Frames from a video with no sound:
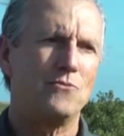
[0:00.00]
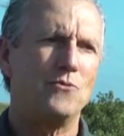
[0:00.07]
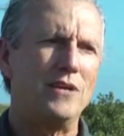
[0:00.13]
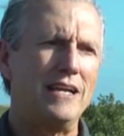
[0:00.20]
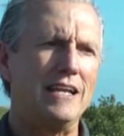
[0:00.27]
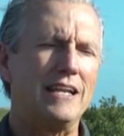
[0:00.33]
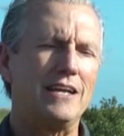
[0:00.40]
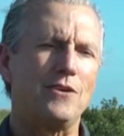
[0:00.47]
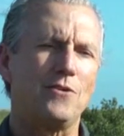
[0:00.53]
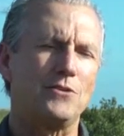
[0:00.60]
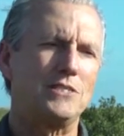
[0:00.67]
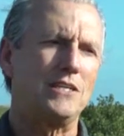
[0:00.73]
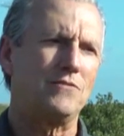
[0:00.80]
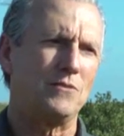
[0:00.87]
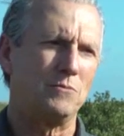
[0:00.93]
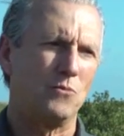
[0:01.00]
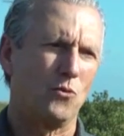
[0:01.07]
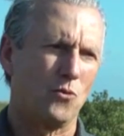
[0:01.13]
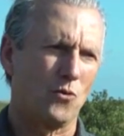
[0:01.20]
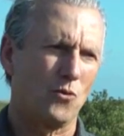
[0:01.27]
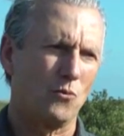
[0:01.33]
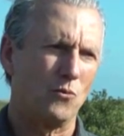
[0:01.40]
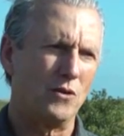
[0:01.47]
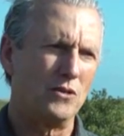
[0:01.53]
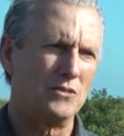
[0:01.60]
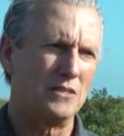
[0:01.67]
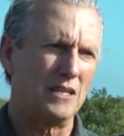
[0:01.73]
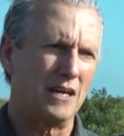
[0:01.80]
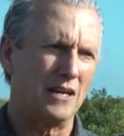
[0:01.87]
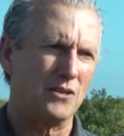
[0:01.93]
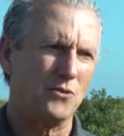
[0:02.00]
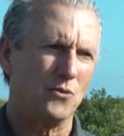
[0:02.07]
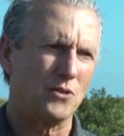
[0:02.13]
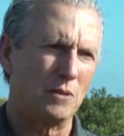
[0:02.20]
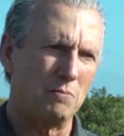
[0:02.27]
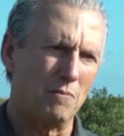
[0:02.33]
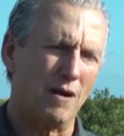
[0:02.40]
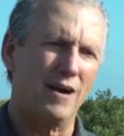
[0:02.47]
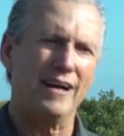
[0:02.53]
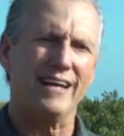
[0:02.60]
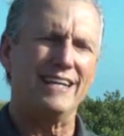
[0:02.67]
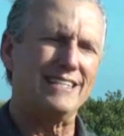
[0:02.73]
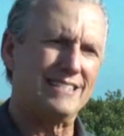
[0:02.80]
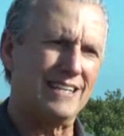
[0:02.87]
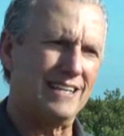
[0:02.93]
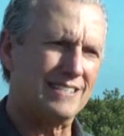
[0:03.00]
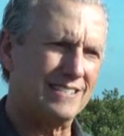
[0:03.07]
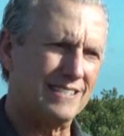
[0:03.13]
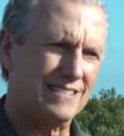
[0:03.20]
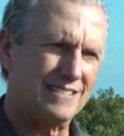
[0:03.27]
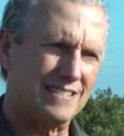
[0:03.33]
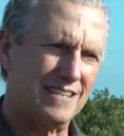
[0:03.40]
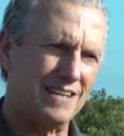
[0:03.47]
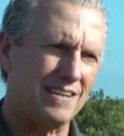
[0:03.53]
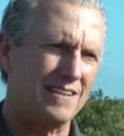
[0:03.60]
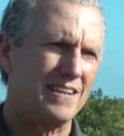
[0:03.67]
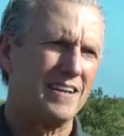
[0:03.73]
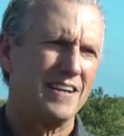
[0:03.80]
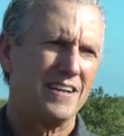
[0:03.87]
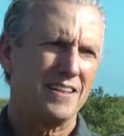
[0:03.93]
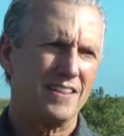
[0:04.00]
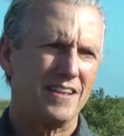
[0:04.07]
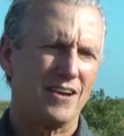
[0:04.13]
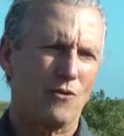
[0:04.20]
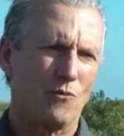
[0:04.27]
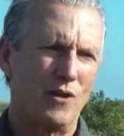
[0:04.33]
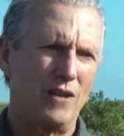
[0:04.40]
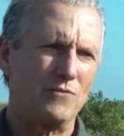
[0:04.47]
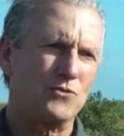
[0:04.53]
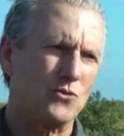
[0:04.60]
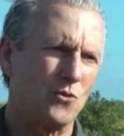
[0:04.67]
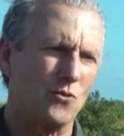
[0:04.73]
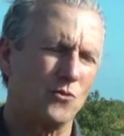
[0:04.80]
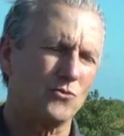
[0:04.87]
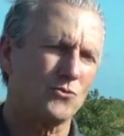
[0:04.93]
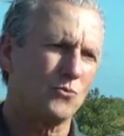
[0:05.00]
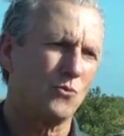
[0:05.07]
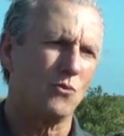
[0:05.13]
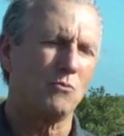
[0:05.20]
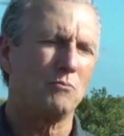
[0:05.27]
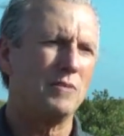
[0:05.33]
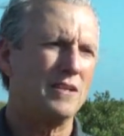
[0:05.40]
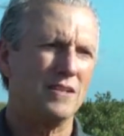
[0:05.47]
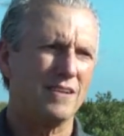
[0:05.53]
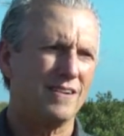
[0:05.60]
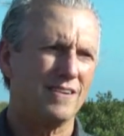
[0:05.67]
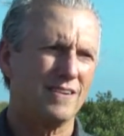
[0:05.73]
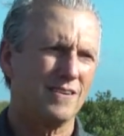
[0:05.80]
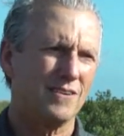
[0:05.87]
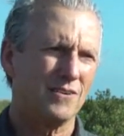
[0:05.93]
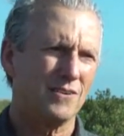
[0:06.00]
really hurts even more when I know that my ancestors, their, their gravestones won't be there.